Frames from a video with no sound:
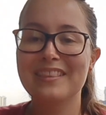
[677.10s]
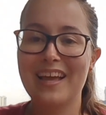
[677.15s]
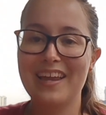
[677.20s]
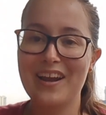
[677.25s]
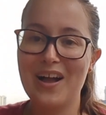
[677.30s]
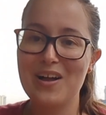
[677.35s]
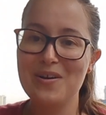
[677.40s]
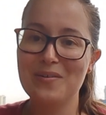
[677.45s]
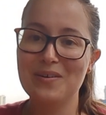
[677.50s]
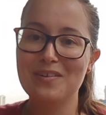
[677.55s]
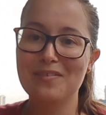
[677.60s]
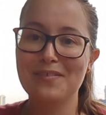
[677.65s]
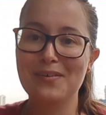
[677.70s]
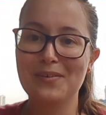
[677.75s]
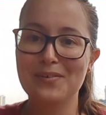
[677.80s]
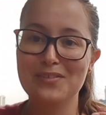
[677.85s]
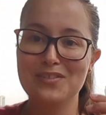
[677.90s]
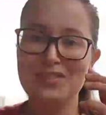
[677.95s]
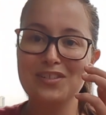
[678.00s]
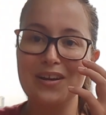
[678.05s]
then I will of
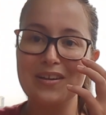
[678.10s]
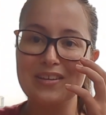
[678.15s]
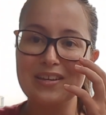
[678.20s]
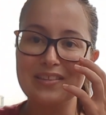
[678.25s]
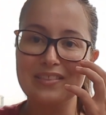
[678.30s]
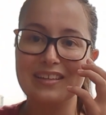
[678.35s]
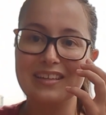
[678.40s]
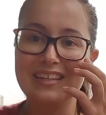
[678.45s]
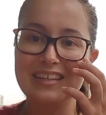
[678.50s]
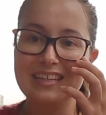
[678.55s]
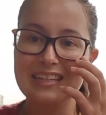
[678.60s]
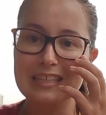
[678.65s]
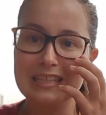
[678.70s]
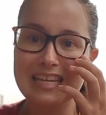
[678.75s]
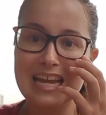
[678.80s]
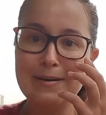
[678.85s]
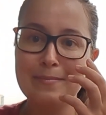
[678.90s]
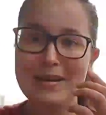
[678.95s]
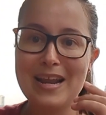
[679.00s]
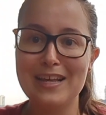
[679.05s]
course show you the,
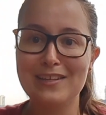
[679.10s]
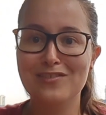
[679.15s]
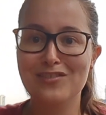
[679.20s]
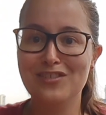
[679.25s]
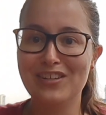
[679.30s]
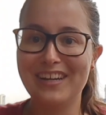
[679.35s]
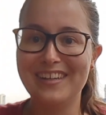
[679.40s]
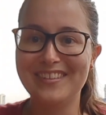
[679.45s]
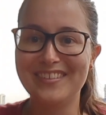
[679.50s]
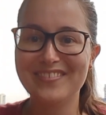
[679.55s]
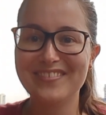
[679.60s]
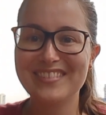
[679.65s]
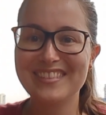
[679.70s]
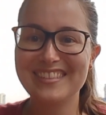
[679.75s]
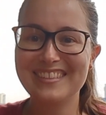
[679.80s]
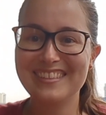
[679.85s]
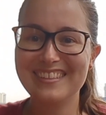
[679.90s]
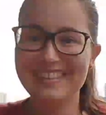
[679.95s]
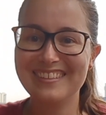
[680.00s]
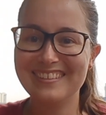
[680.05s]
the M and S
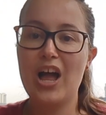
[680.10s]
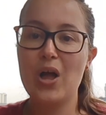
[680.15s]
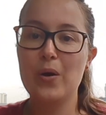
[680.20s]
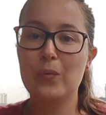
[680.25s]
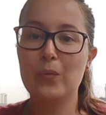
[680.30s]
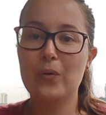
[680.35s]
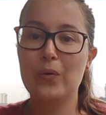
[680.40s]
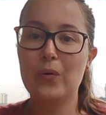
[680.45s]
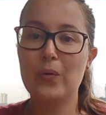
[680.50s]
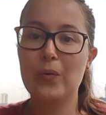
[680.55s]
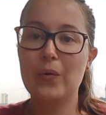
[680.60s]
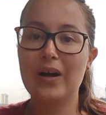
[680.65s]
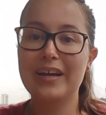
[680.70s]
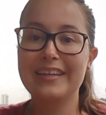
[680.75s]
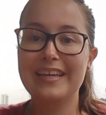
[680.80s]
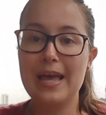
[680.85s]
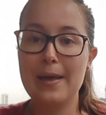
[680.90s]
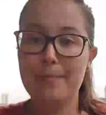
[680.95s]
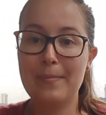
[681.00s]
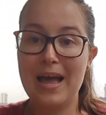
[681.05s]
shelves, and I will
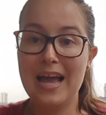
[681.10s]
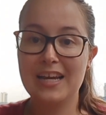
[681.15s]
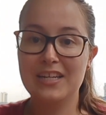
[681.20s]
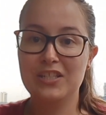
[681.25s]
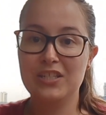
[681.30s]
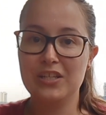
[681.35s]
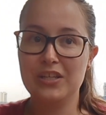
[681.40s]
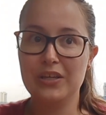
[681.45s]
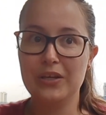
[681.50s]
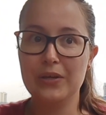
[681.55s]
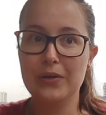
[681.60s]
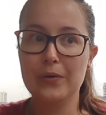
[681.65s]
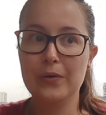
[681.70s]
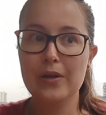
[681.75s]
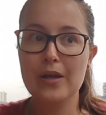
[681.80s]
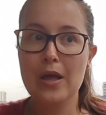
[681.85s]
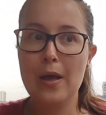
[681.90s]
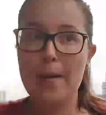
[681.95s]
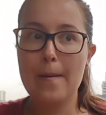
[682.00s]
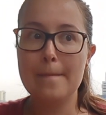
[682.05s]
get back to you.
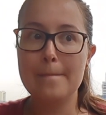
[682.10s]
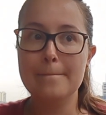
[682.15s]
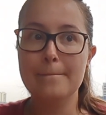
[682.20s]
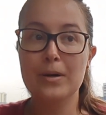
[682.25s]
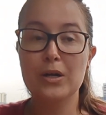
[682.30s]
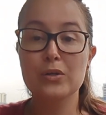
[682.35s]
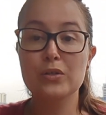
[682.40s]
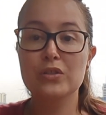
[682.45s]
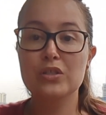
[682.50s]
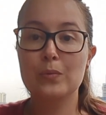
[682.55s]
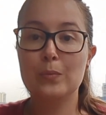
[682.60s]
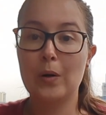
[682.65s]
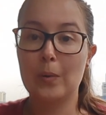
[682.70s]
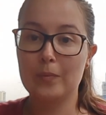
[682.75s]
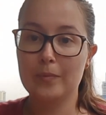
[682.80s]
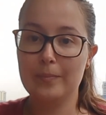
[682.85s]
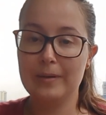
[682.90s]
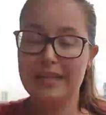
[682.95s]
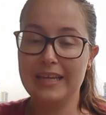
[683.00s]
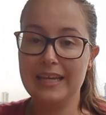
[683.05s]
Most
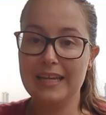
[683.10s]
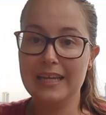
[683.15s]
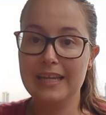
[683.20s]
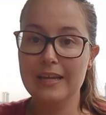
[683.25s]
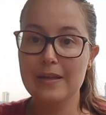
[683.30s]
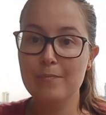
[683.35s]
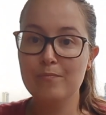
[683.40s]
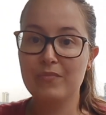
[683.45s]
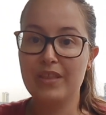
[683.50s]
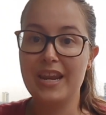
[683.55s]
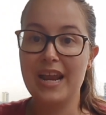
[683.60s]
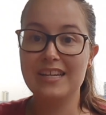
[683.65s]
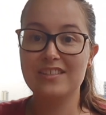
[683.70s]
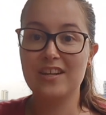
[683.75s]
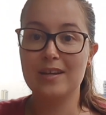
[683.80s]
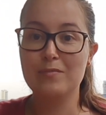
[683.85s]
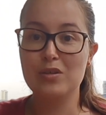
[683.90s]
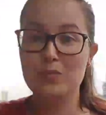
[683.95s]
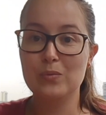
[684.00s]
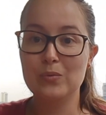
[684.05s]
probably the next
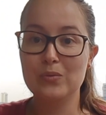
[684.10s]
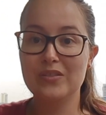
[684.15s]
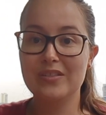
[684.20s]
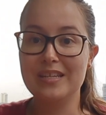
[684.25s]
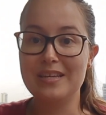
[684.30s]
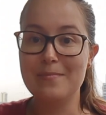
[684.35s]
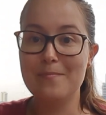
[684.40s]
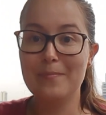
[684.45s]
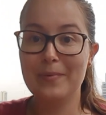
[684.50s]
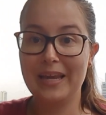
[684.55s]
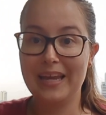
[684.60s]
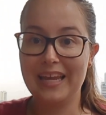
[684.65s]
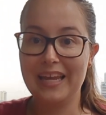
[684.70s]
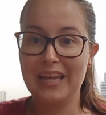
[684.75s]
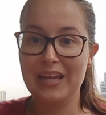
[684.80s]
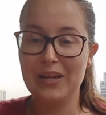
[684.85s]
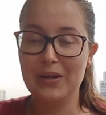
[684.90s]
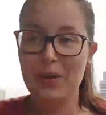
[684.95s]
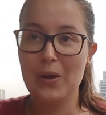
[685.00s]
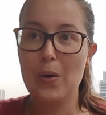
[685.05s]
time you will see
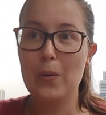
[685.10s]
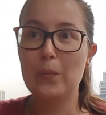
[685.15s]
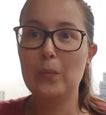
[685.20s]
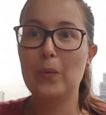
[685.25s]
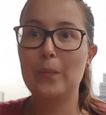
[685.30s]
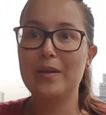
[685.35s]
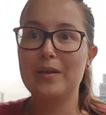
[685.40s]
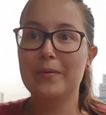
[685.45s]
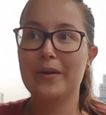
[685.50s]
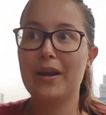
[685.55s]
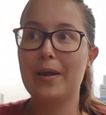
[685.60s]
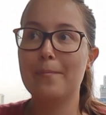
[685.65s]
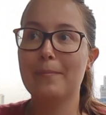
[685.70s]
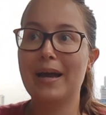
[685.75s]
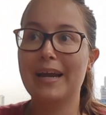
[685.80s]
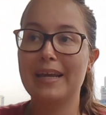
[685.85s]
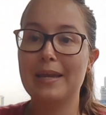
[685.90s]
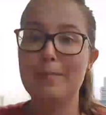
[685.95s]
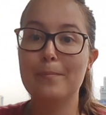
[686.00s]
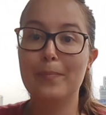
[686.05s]
me will be when I'm
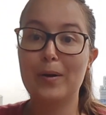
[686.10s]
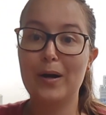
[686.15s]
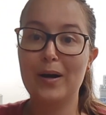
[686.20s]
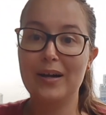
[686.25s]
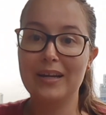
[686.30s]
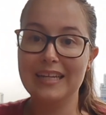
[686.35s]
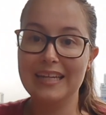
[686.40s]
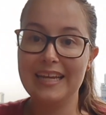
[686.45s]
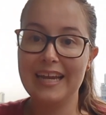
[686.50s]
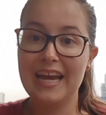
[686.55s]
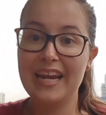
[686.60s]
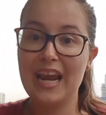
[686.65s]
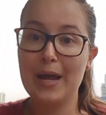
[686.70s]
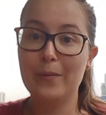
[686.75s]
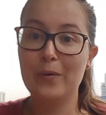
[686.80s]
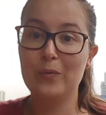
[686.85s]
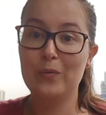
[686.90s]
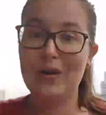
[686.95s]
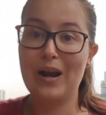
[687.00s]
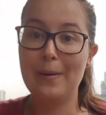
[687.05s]
back in Bali, and I
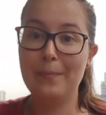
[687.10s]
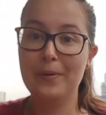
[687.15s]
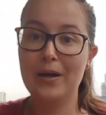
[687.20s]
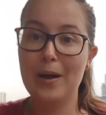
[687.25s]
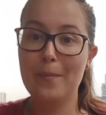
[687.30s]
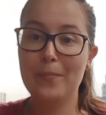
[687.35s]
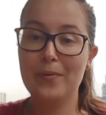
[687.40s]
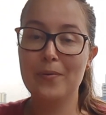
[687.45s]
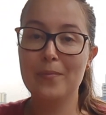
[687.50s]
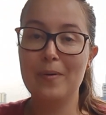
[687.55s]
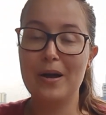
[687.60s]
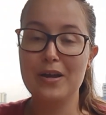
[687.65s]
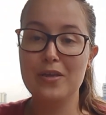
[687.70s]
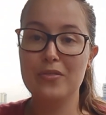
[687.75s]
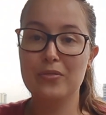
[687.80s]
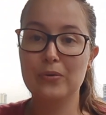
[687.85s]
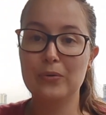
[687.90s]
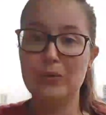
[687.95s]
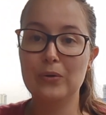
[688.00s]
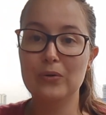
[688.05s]
will wrap up my
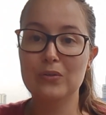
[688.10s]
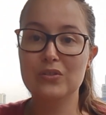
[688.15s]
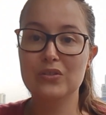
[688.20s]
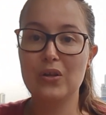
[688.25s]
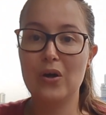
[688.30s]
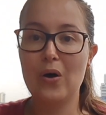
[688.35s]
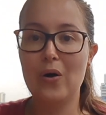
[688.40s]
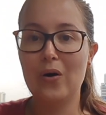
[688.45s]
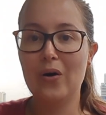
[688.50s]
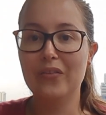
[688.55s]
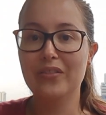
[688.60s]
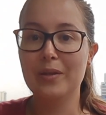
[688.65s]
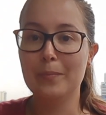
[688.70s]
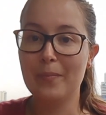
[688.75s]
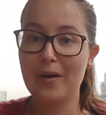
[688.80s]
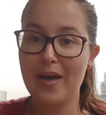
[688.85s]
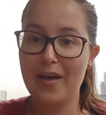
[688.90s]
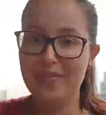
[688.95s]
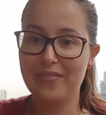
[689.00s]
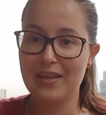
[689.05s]
thoughts on The
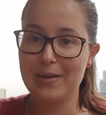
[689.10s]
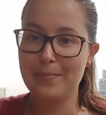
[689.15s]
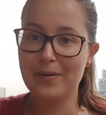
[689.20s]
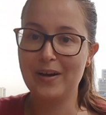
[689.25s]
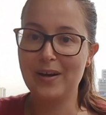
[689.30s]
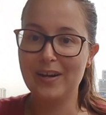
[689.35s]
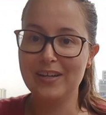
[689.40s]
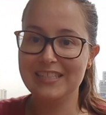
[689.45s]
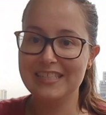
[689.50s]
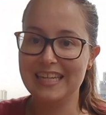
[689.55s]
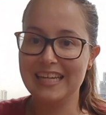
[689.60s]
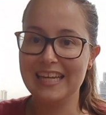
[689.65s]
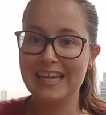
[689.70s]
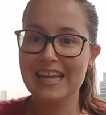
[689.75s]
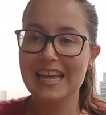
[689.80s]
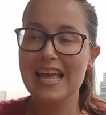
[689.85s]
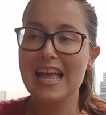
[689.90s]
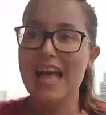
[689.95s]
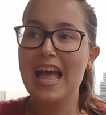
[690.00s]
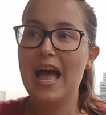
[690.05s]
Birthday Party,